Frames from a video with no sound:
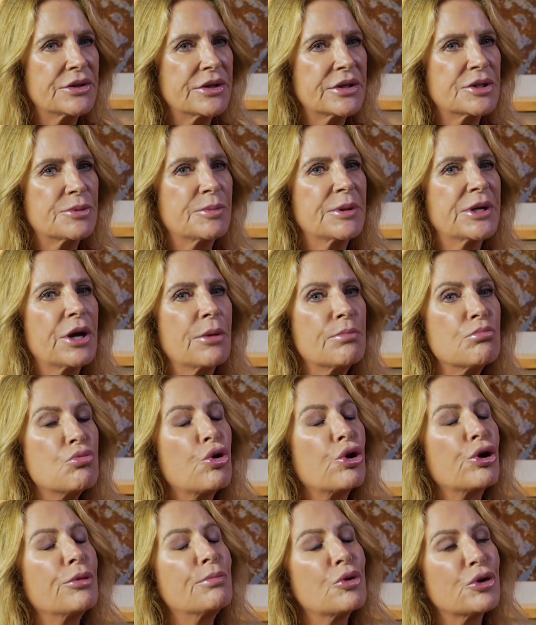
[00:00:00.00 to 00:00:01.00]
it's become
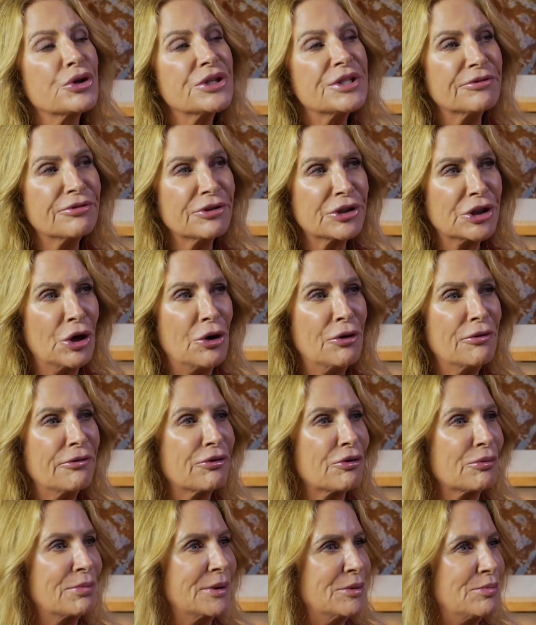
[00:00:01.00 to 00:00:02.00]
more and more difficult
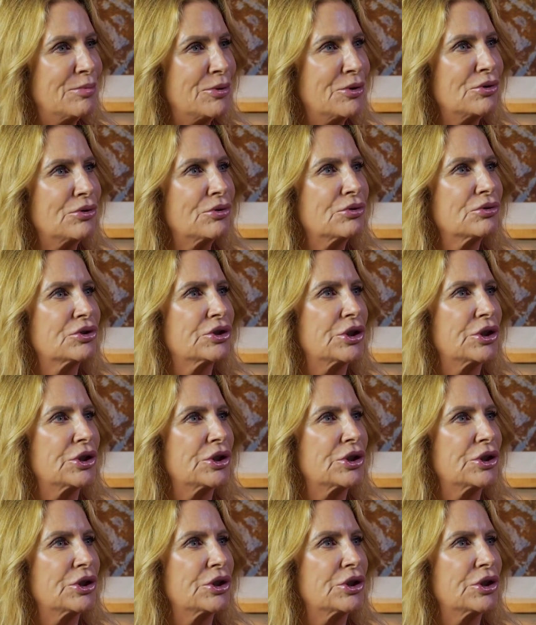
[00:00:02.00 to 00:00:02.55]
for people